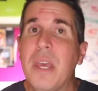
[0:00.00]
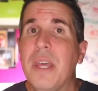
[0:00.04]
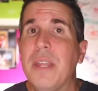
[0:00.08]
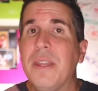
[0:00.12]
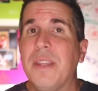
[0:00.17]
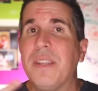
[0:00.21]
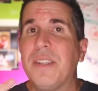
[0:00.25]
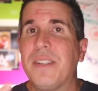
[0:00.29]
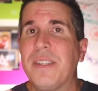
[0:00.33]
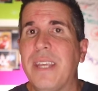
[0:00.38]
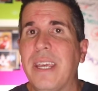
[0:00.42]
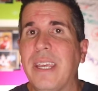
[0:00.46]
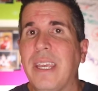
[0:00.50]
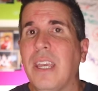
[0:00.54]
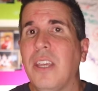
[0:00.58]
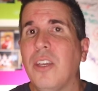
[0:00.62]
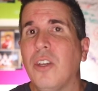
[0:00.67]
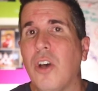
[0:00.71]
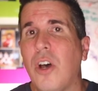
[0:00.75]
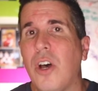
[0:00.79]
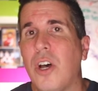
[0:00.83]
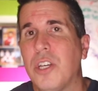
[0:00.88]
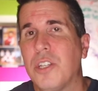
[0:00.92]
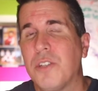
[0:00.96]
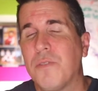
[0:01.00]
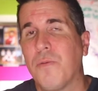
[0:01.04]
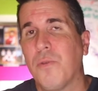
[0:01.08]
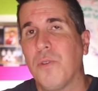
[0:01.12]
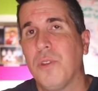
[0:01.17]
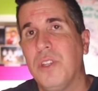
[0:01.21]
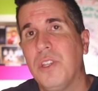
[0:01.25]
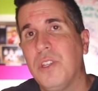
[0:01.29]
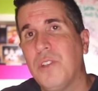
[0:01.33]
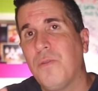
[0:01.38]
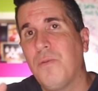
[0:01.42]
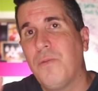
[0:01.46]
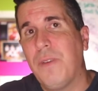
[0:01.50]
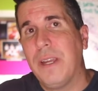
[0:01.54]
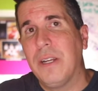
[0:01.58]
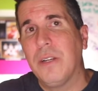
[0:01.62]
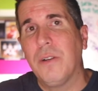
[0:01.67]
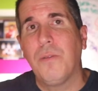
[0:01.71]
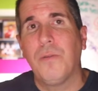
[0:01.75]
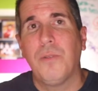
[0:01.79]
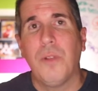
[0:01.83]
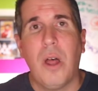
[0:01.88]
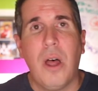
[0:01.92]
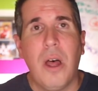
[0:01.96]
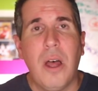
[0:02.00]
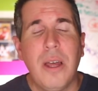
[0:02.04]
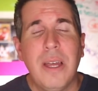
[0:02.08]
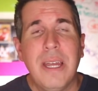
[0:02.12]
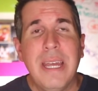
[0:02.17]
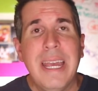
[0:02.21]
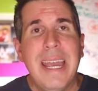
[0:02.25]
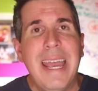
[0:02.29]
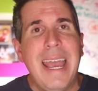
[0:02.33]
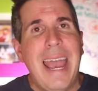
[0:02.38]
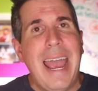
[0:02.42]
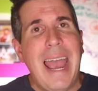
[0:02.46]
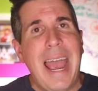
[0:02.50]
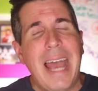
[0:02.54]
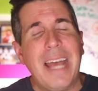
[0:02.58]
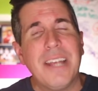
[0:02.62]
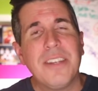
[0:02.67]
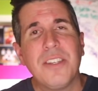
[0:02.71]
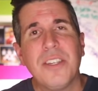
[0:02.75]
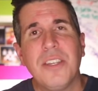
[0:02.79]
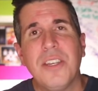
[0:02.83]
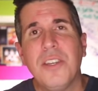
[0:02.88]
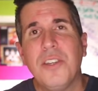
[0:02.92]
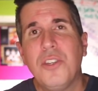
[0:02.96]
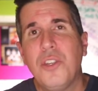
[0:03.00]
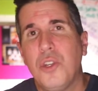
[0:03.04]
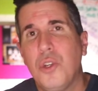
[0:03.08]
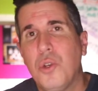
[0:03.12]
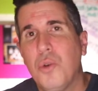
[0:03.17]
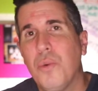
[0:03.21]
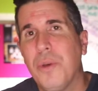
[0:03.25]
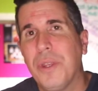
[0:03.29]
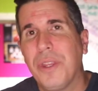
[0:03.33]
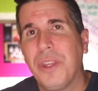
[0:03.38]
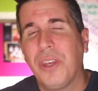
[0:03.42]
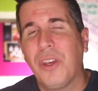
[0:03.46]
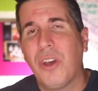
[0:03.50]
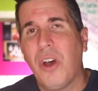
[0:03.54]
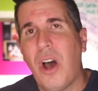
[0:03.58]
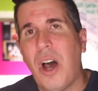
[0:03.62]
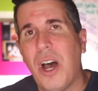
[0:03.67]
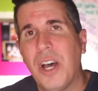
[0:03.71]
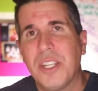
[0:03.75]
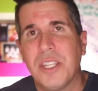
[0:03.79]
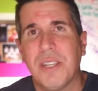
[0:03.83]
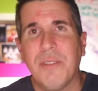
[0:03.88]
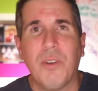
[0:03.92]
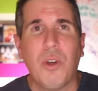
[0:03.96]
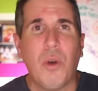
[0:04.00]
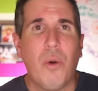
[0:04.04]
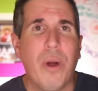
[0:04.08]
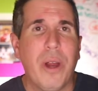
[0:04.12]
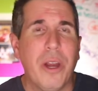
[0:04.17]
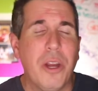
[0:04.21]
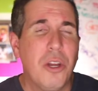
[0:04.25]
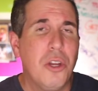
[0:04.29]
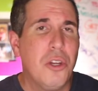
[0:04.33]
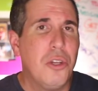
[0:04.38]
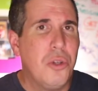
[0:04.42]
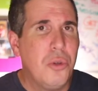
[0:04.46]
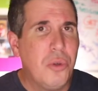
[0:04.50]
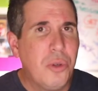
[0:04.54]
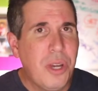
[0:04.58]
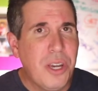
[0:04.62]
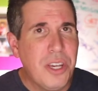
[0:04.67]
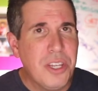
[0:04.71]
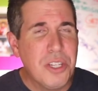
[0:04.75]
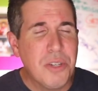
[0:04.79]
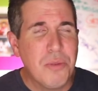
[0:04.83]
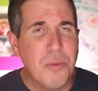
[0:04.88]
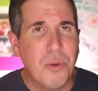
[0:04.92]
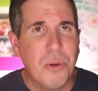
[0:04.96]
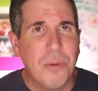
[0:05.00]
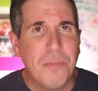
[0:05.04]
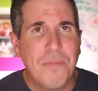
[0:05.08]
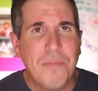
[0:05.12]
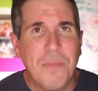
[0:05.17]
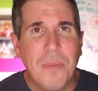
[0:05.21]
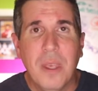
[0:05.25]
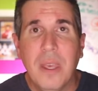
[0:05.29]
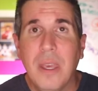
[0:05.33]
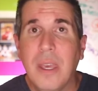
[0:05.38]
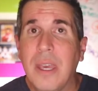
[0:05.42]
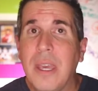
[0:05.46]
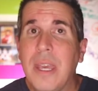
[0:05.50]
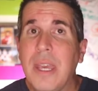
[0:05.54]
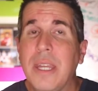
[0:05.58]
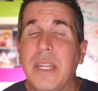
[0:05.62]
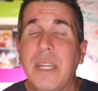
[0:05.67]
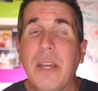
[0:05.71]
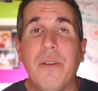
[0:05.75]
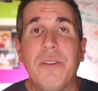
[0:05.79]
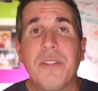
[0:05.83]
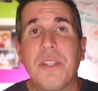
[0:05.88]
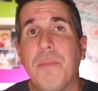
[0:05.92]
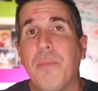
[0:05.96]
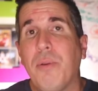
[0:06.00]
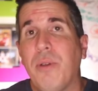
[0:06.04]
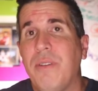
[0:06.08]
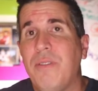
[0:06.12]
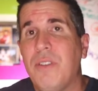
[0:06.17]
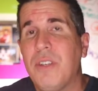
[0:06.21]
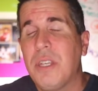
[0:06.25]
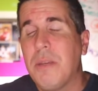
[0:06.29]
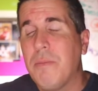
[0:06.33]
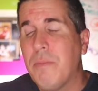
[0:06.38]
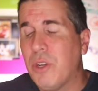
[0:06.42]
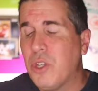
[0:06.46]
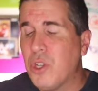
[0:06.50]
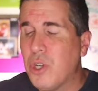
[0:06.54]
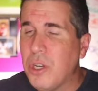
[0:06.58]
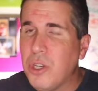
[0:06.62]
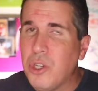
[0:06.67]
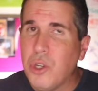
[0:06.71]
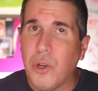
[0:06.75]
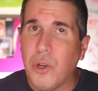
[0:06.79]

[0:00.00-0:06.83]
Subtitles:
The second cause for this fatal flaw has to do with the cost of acquiring a new customer. Now, as I previously mentioned,